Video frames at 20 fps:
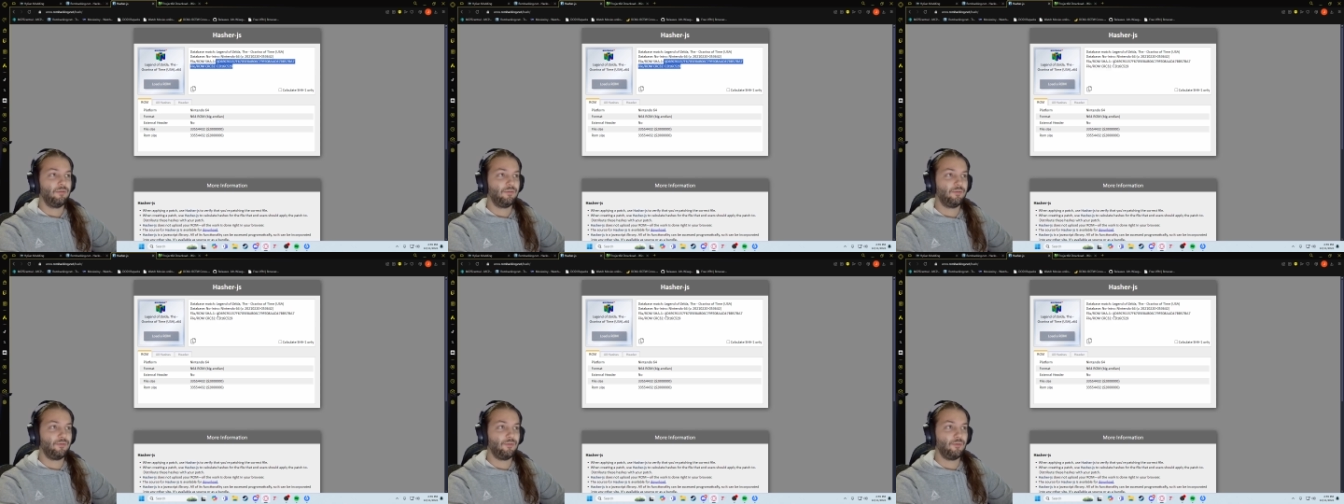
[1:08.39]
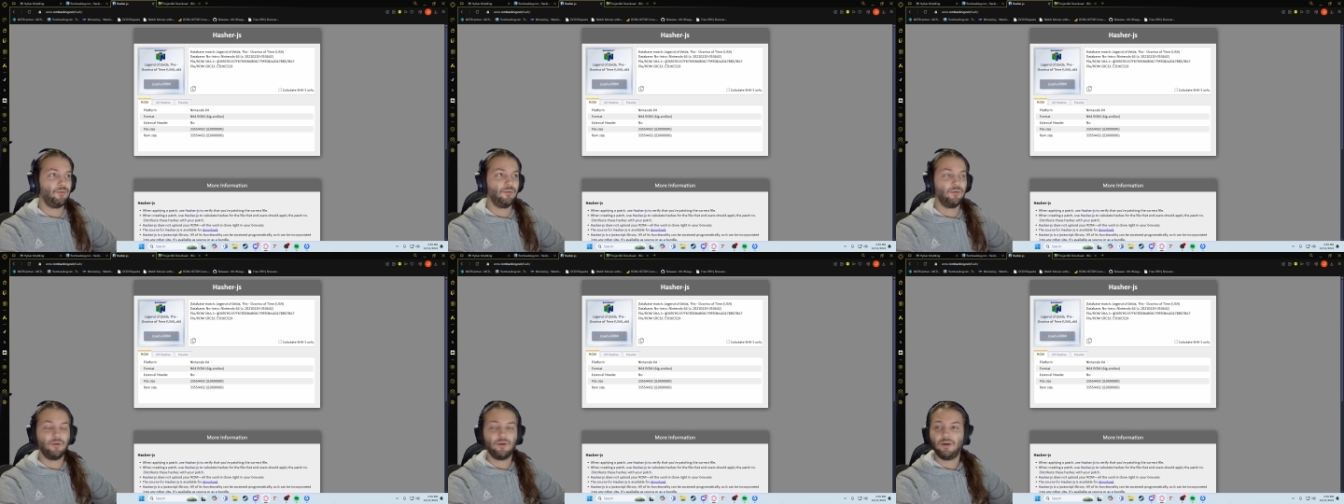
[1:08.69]

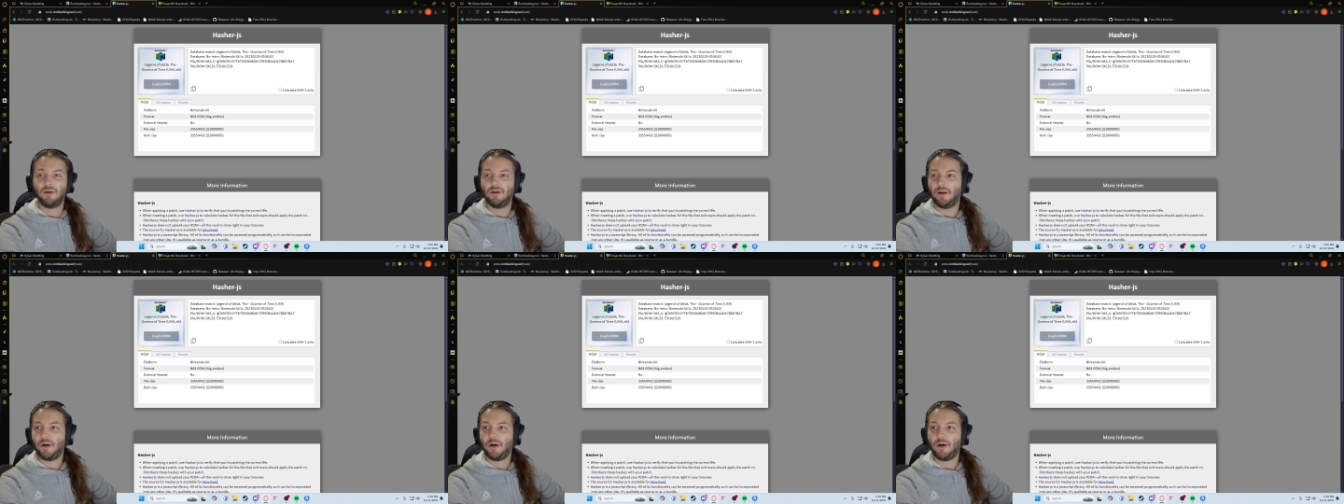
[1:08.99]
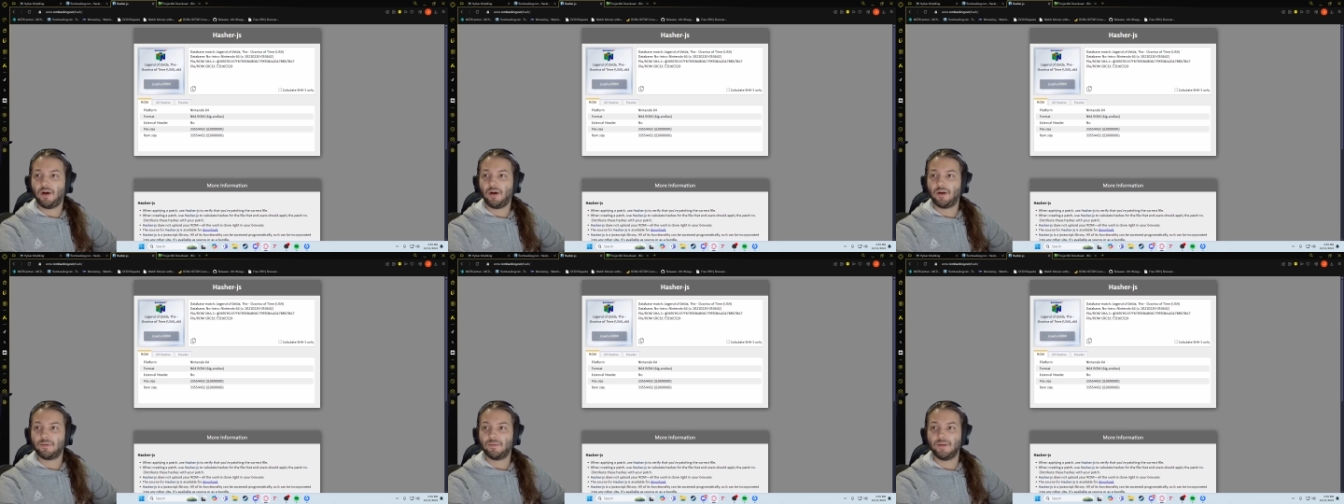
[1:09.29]
for
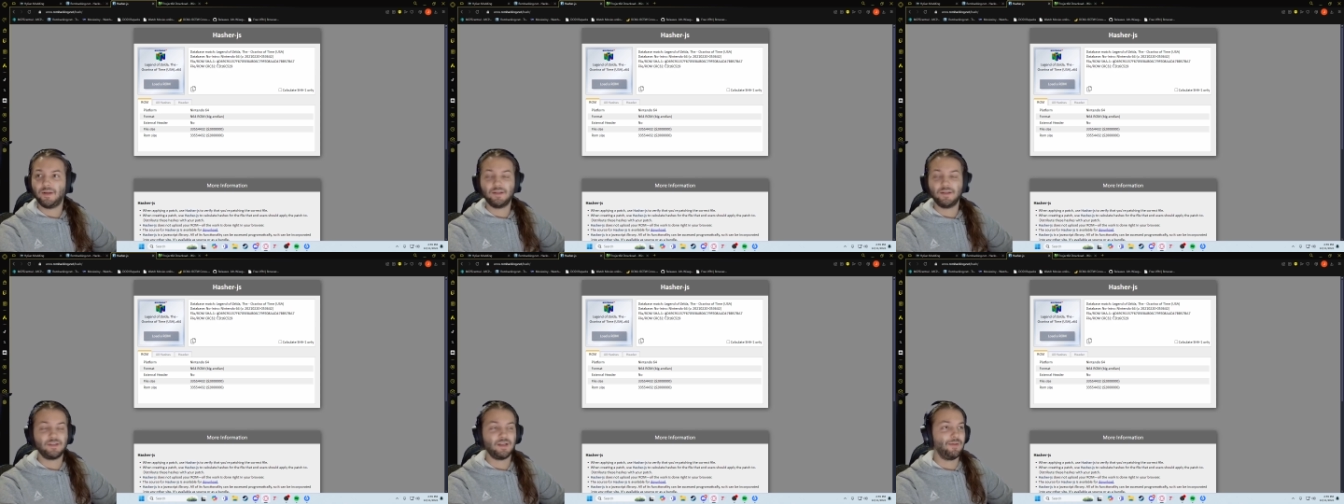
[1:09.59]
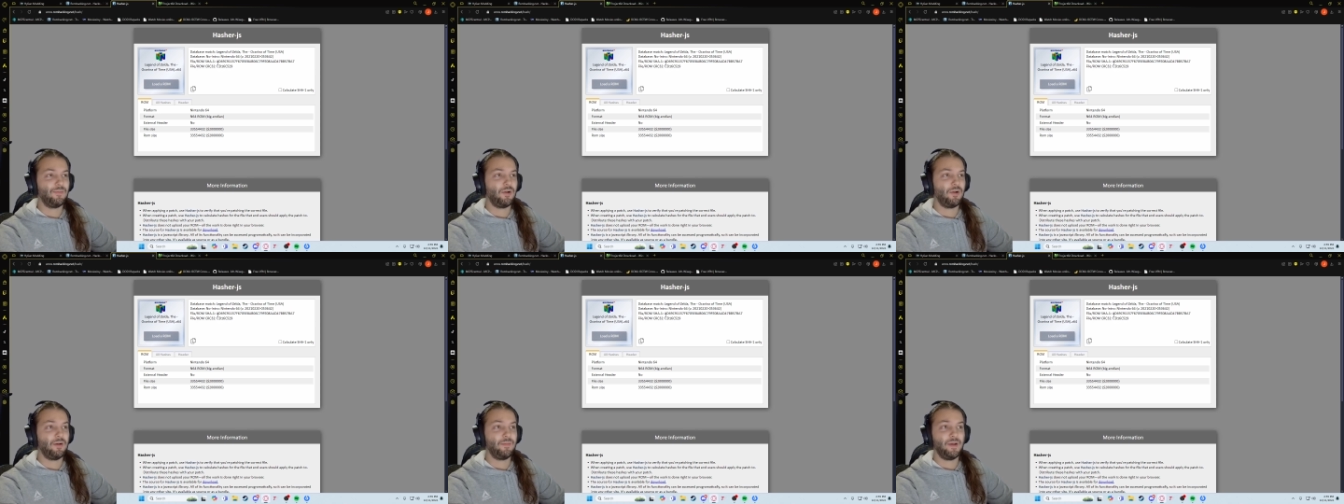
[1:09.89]
Ocarina of
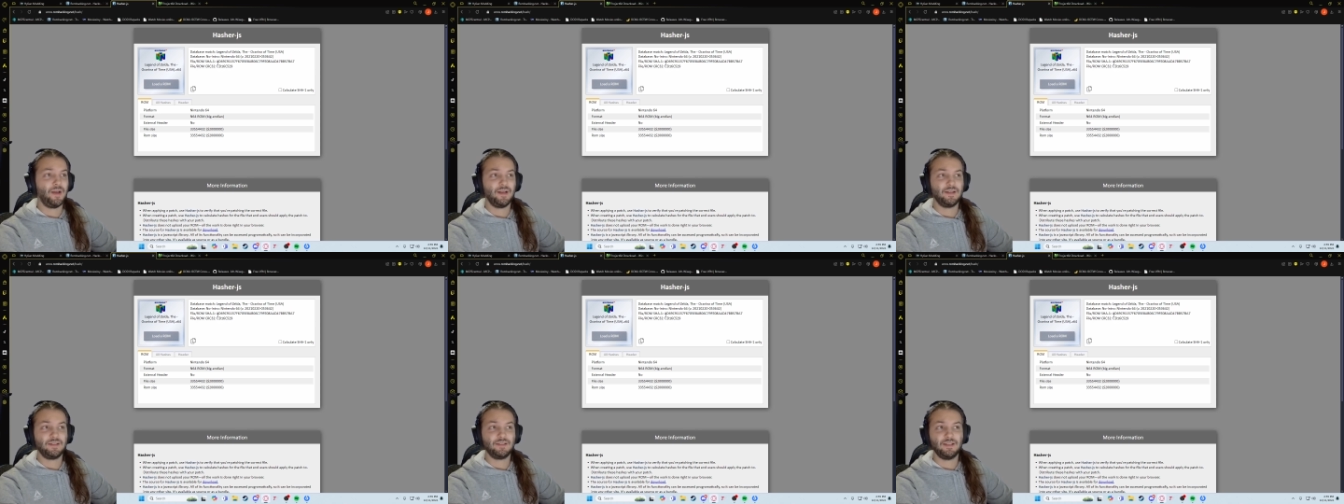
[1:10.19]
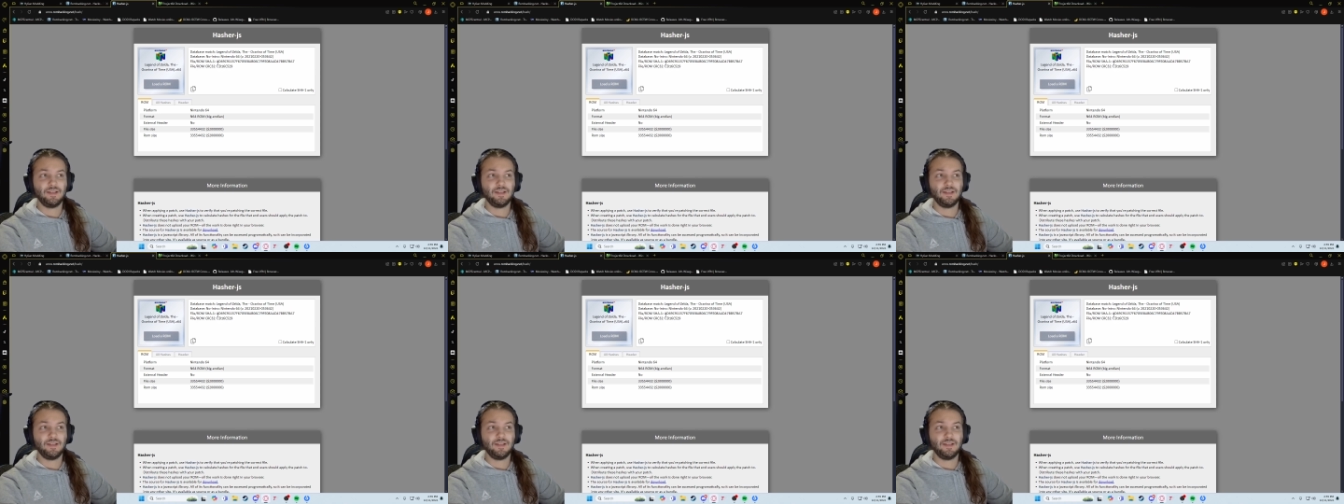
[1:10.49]
Time ROM hacks.